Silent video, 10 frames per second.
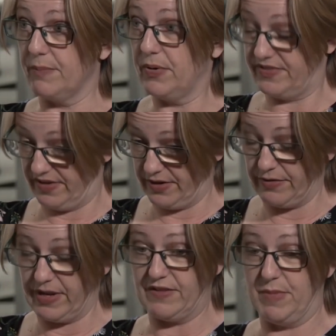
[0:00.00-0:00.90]
like,
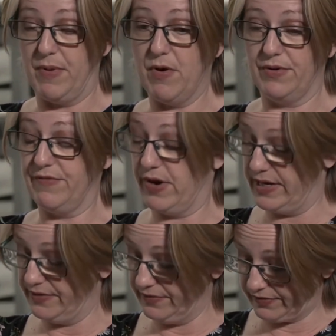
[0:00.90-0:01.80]
intimate partner
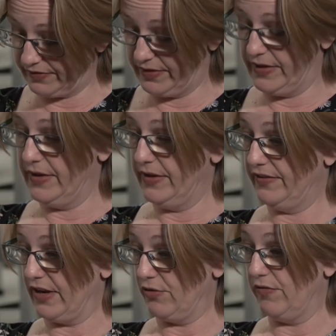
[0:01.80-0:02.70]
violence,
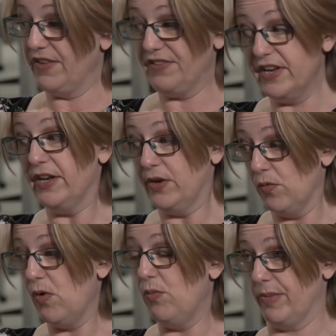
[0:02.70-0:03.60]
sexual violence. Nearly
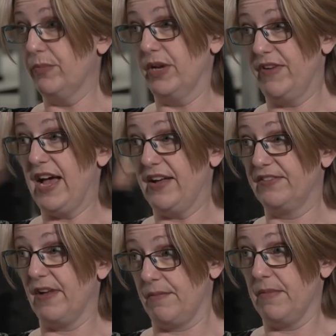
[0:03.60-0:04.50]
all women will have
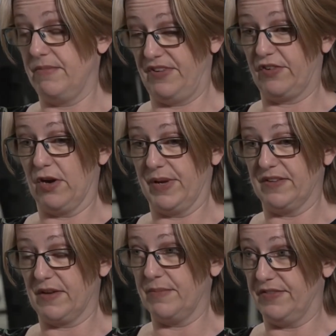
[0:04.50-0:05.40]
had some
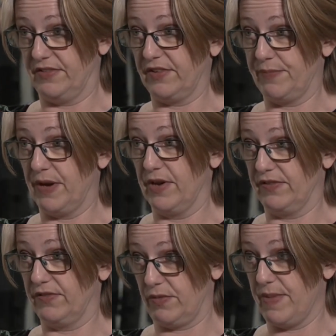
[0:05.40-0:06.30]
disturbing and unpleasant
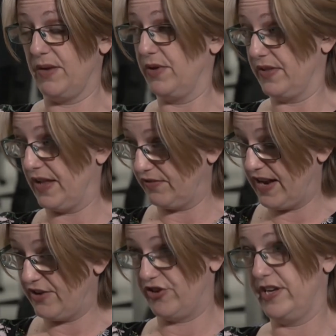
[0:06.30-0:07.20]
experiences with men, whether that's
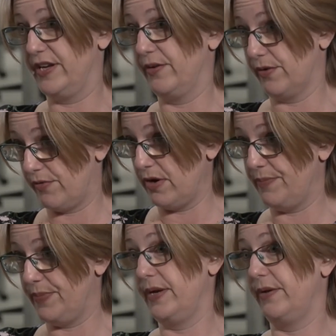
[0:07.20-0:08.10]
flashing or
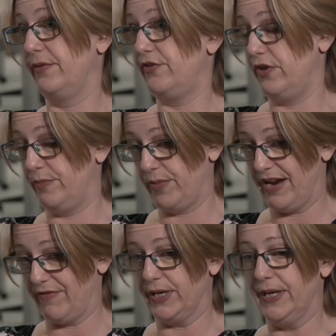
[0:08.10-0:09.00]
groping or the tube or
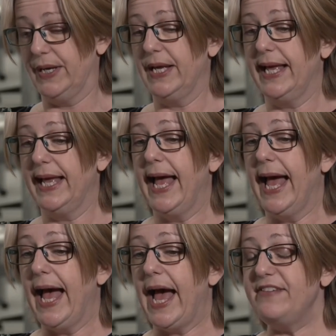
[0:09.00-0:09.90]
whatever.
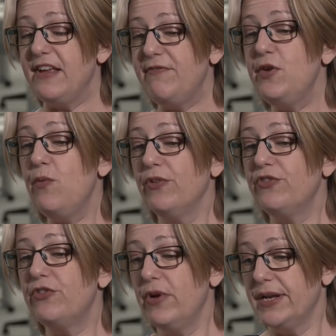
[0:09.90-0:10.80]
And if you
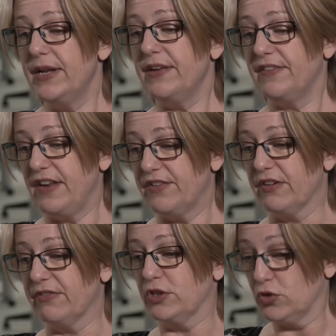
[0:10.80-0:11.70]
want to run a
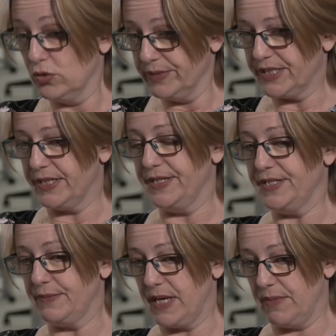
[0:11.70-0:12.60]
centre for
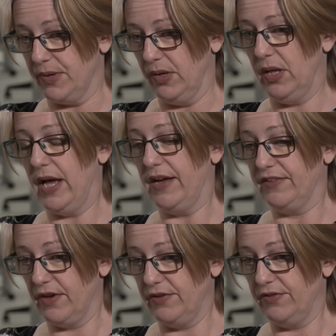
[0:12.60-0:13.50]
traumatised people,
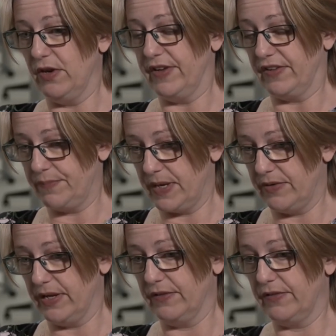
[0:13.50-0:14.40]
as those who have
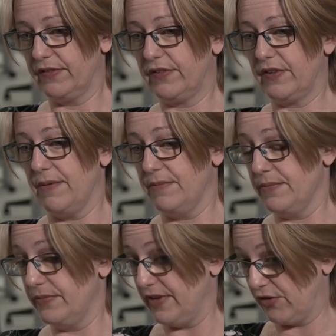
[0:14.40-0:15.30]
experienced
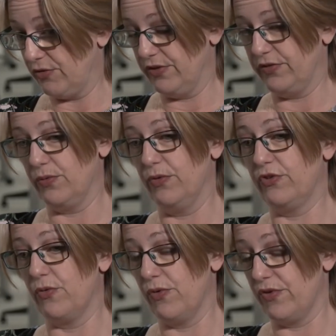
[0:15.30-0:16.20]
sexual
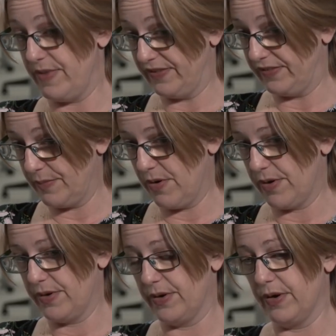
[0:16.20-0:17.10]
assault or domestic
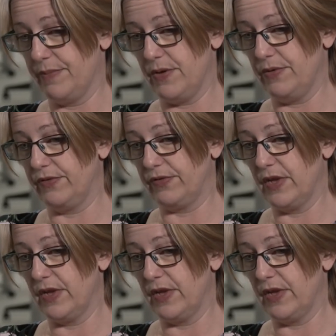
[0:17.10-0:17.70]
partner abuse,